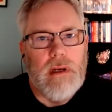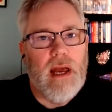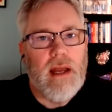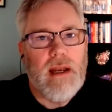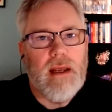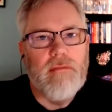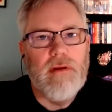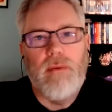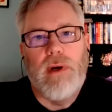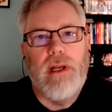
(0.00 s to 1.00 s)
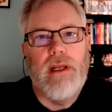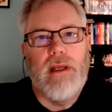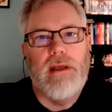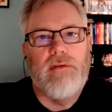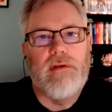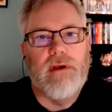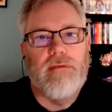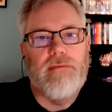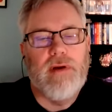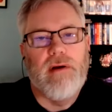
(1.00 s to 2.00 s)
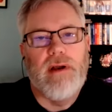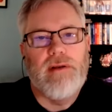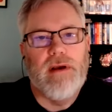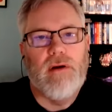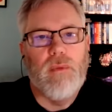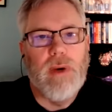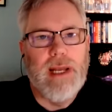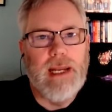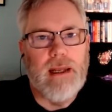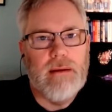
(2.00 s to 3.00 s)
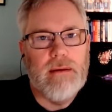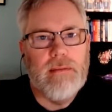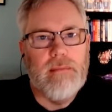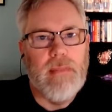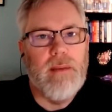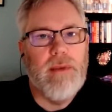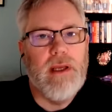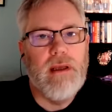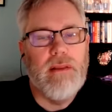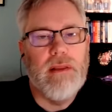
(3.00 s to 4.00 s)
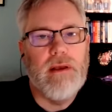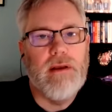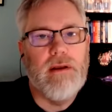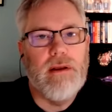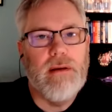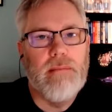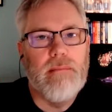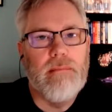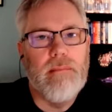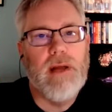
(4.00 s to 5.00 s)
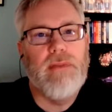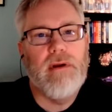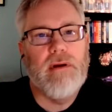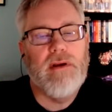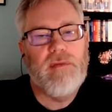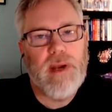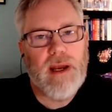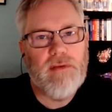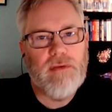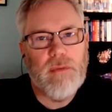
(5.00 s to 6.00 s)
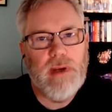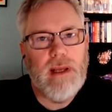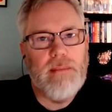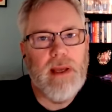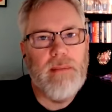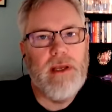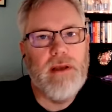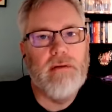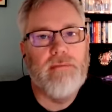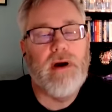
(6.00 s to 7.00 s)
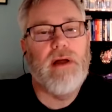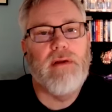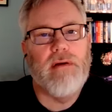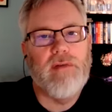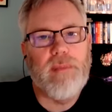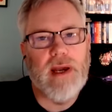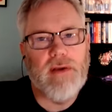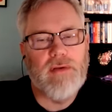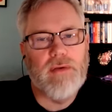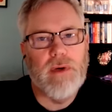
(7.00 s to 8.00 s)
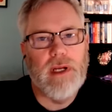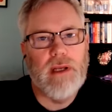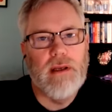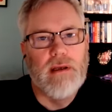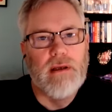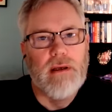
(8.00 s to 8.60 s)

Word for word: Not every wedding is a fairy tale wedding. Maybe the mother has passed away. Maybe your father has passed away.